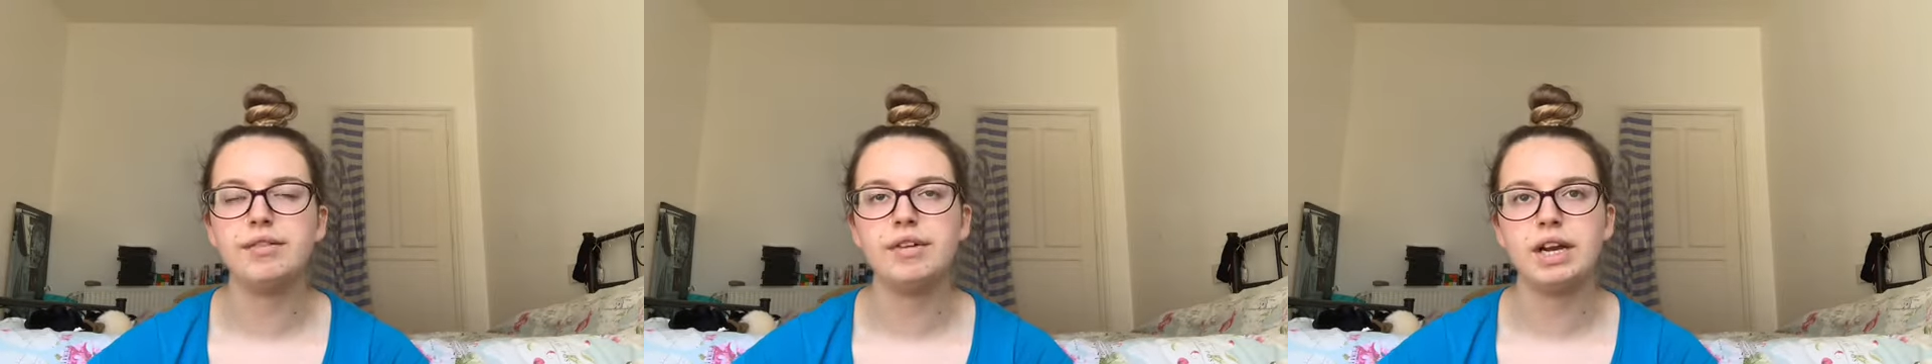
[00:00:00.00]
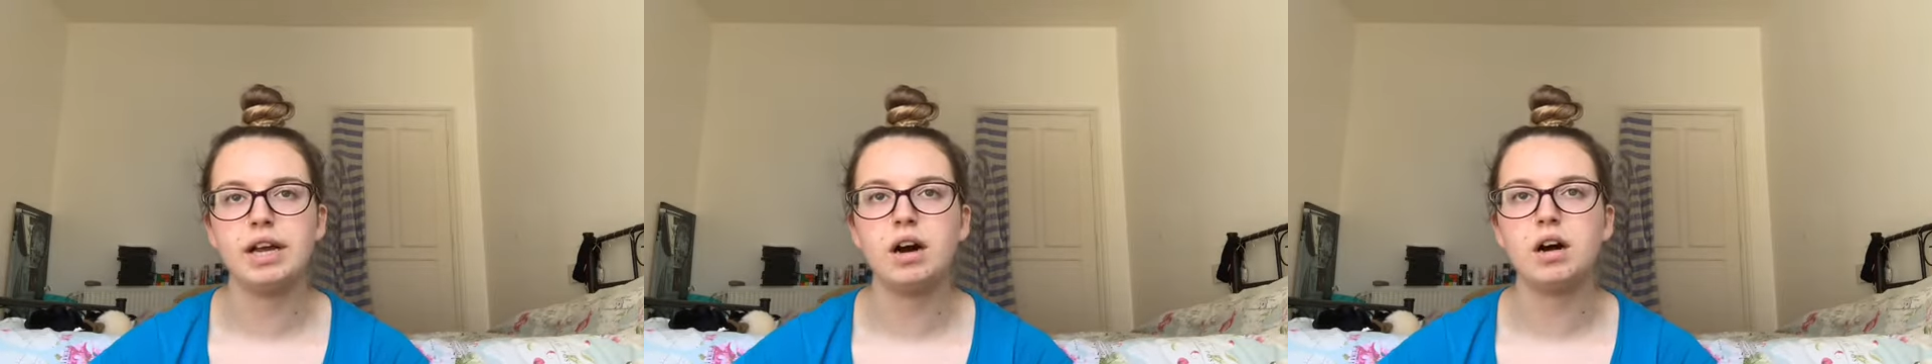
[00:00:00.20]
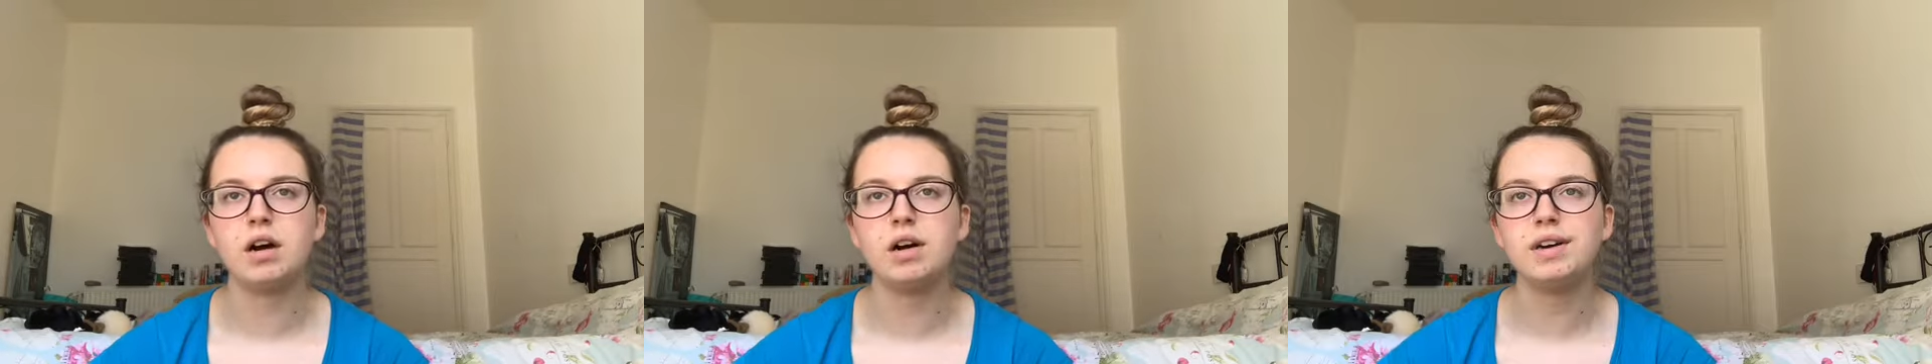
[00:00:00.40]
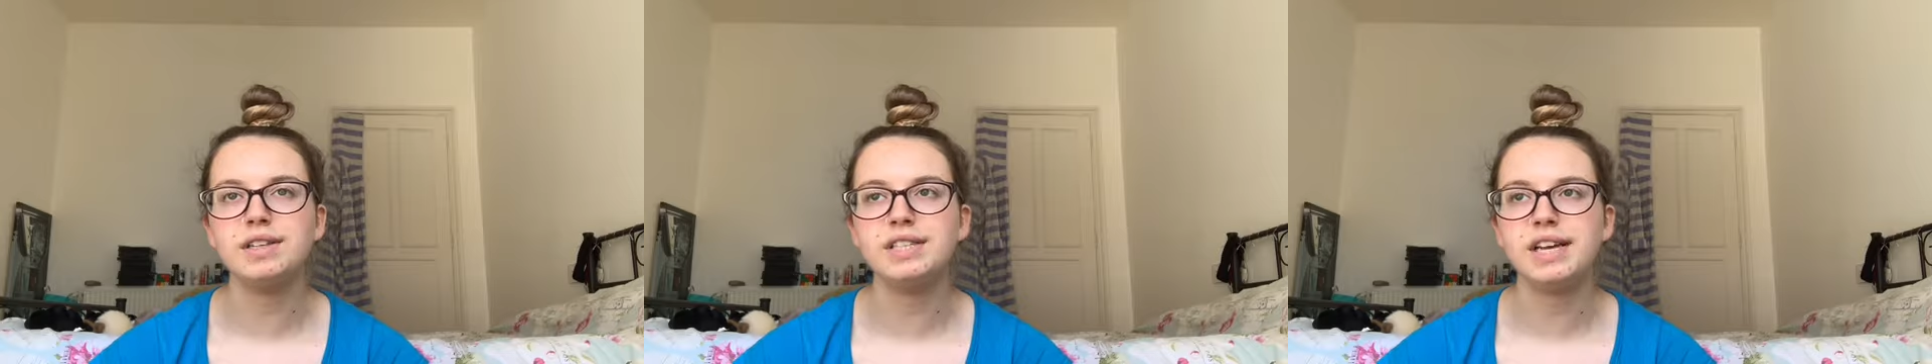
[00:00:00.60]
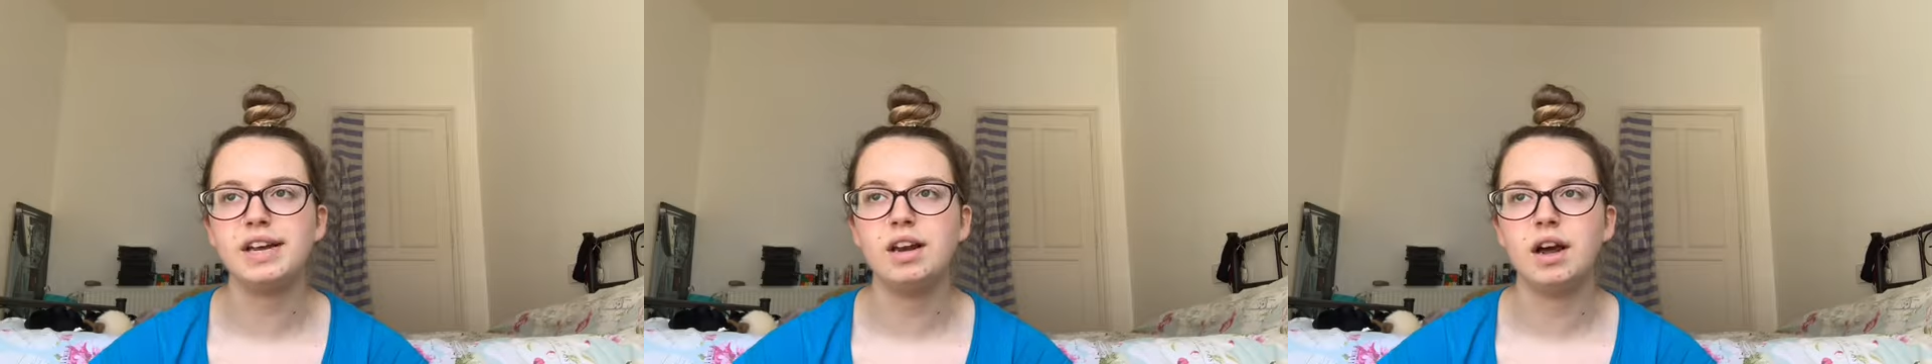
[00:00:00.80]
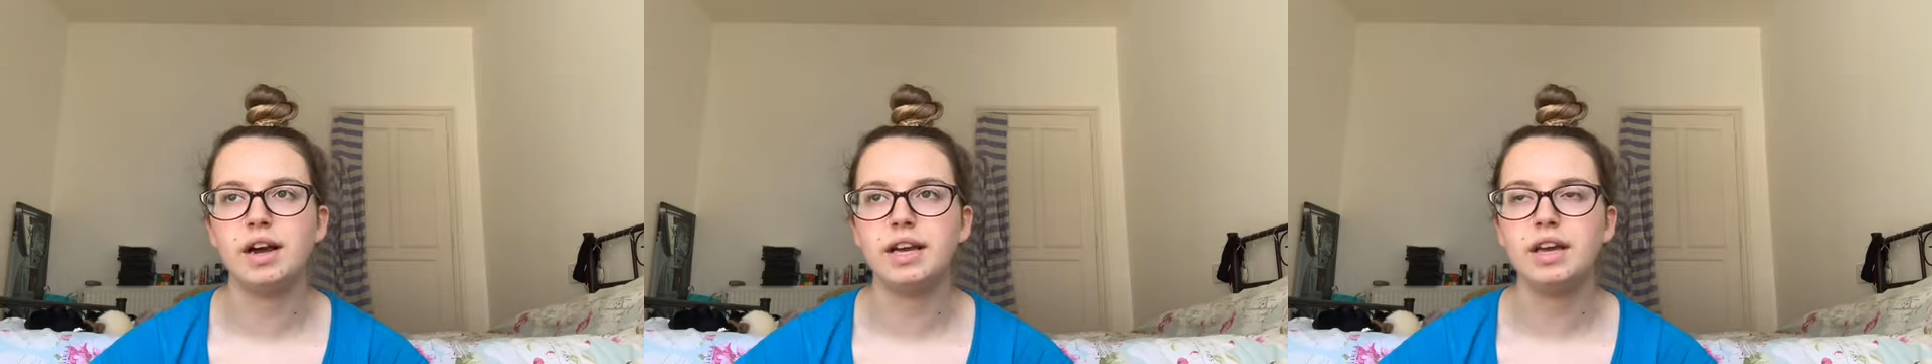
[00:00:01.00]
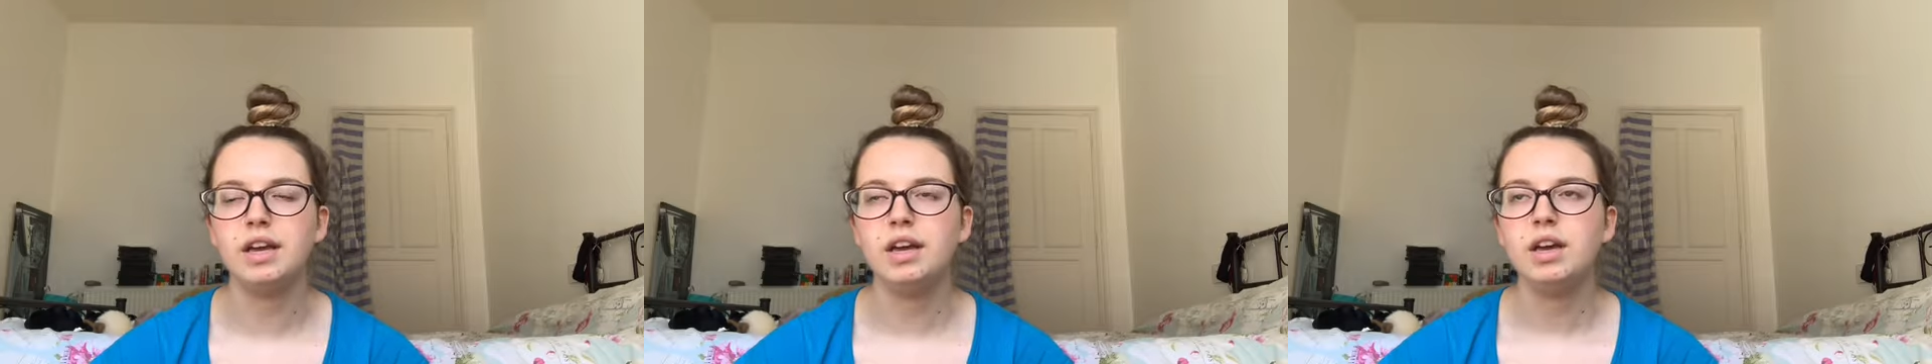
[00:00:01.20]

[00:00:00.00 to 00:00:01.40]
really hard in like,